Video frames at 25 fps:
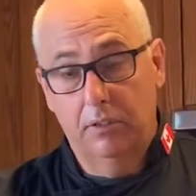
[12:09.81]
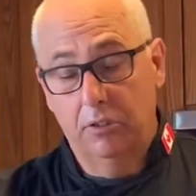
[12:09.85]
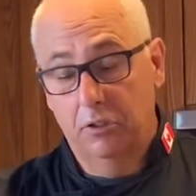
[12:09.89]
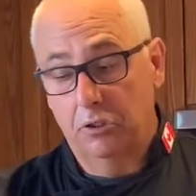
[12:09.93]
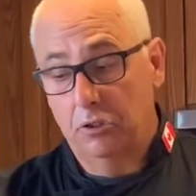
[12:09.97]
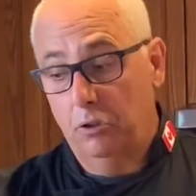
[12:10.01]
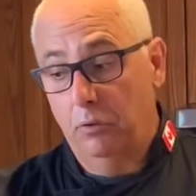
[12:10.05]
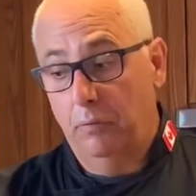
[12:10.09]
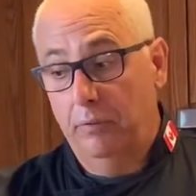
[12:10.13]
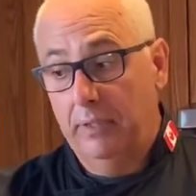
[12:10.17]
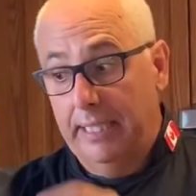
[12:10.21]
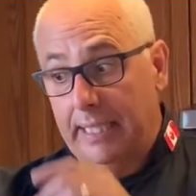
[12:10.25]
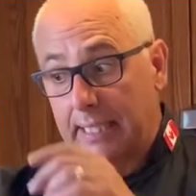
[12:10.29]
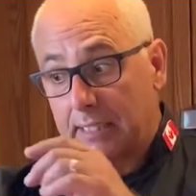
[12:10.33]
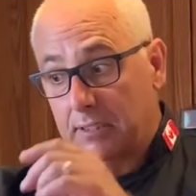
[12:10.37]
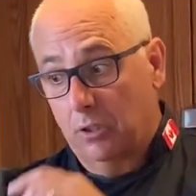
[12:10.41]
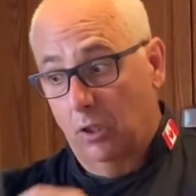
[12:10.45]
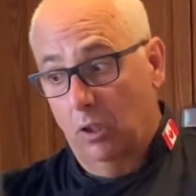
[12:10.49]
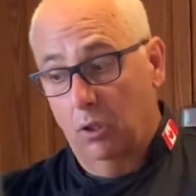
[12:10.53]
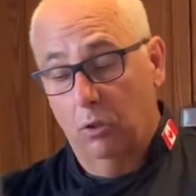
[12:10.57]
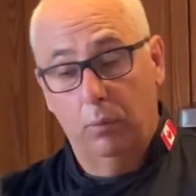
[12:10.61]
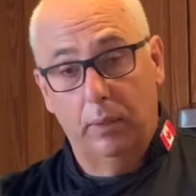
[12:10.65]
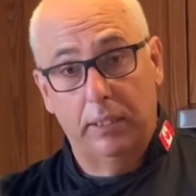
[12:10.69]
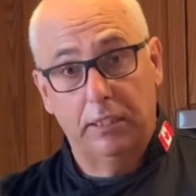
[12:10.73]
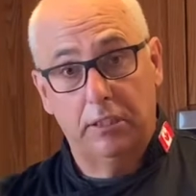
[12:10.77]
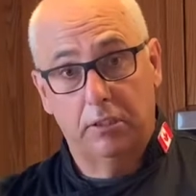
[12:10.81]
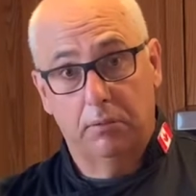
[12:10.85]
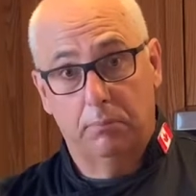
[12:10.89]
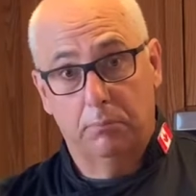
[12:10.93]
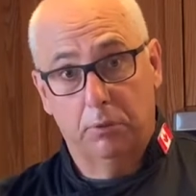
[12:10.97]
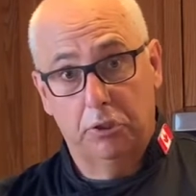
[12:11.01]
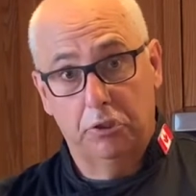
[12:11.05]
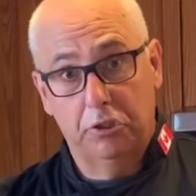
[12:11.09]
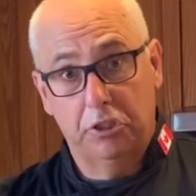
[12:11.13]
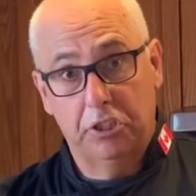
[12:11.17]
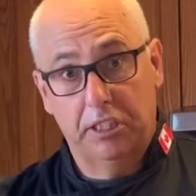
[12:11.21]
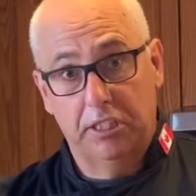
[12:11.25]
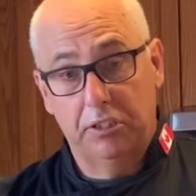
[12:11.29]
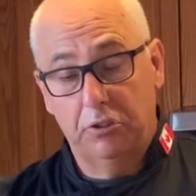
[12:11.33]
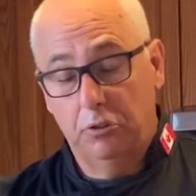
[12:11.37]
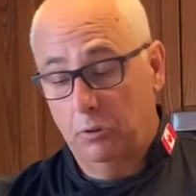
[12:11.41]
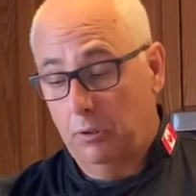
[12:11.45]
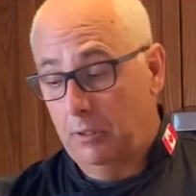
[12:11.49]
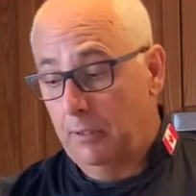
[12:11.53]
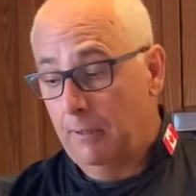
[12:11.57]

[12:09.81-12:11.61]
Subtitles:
sous vide gets all the way submerged into